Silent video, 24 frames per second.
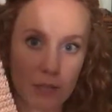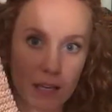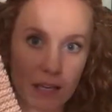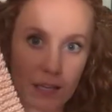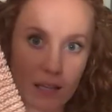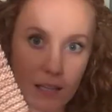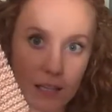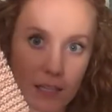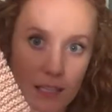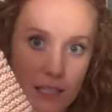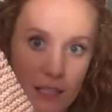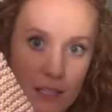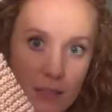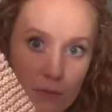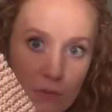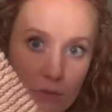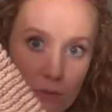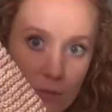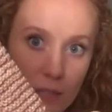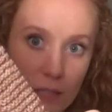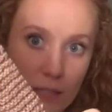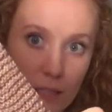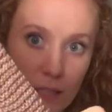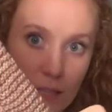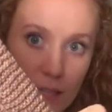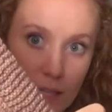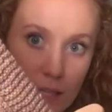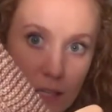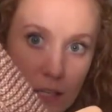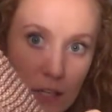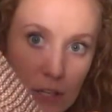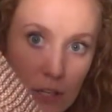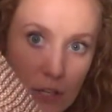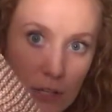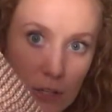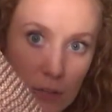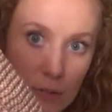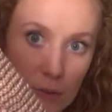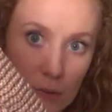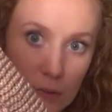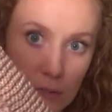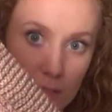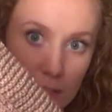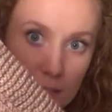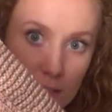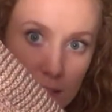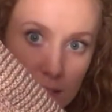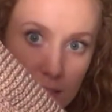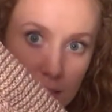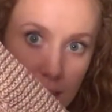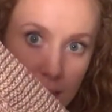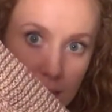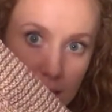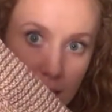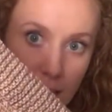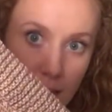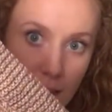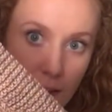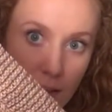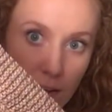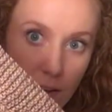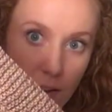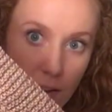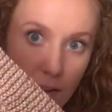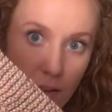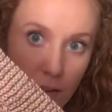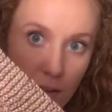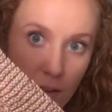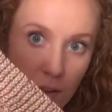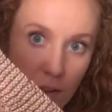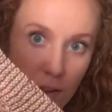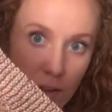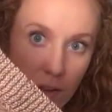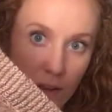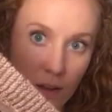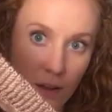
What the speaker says: get this really cute detail